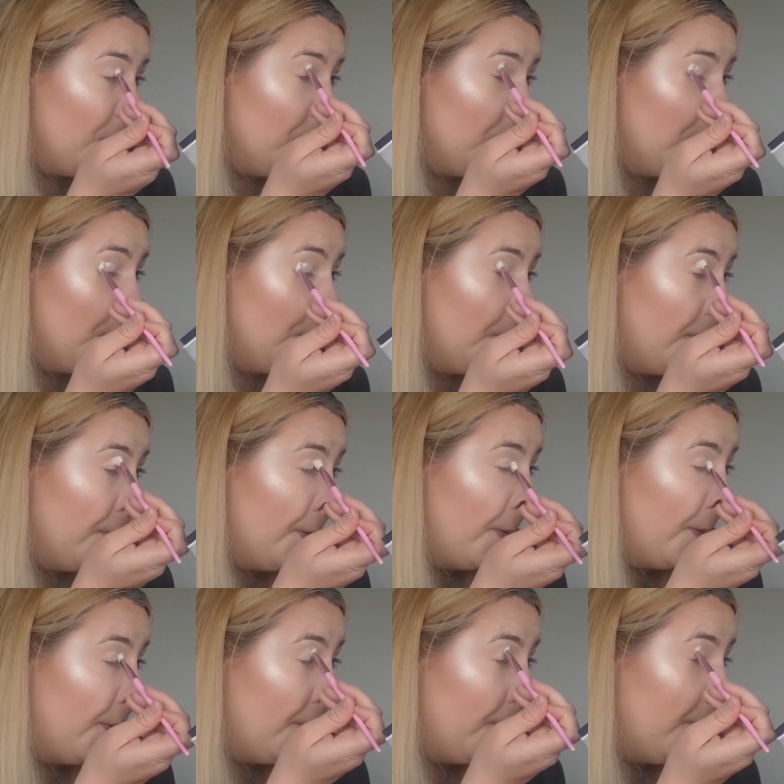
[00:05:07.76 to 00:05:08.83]

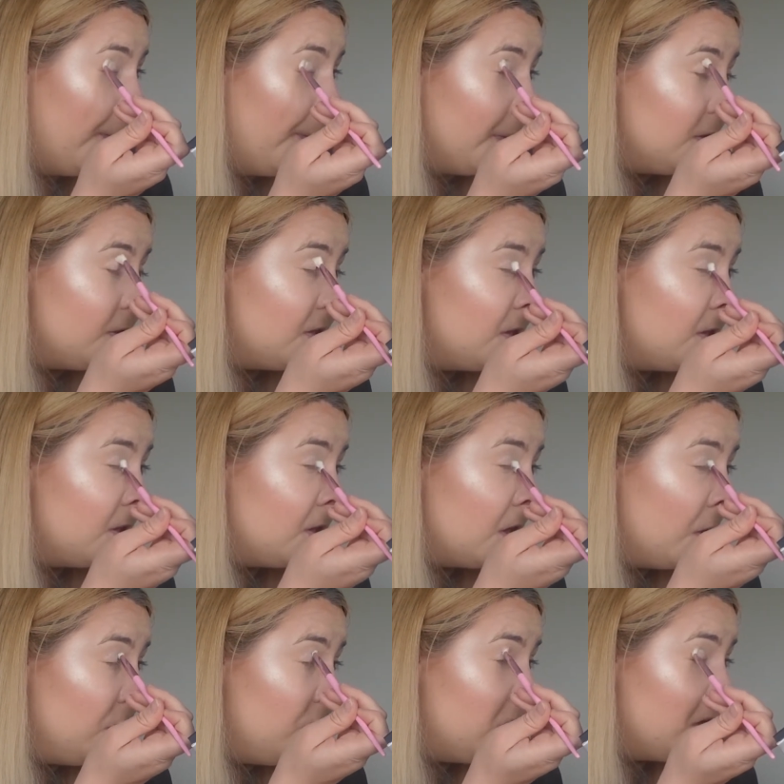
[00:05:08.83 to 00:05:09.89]
Ooh,
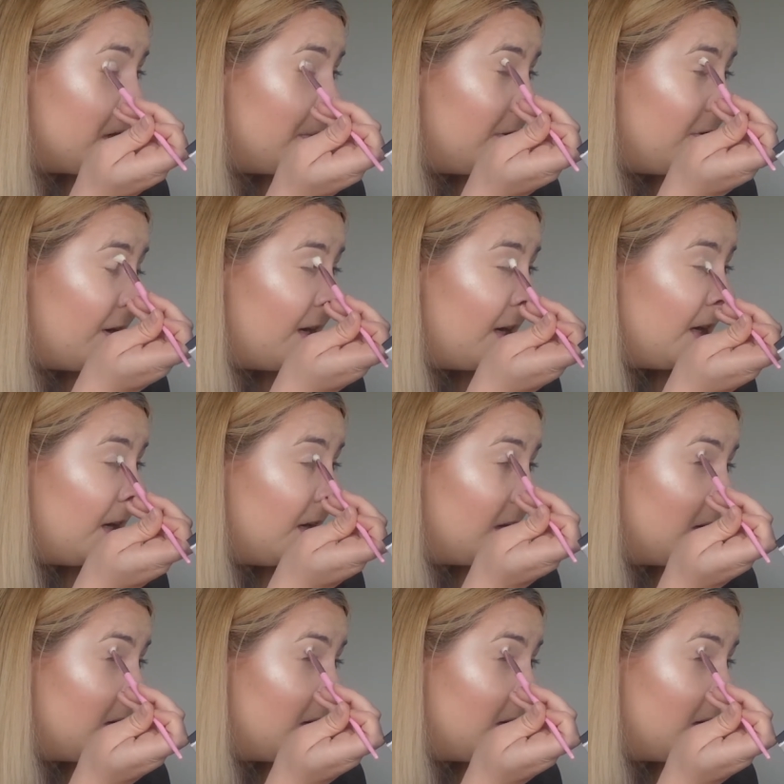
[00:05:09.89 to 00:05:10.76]
so shimmery. So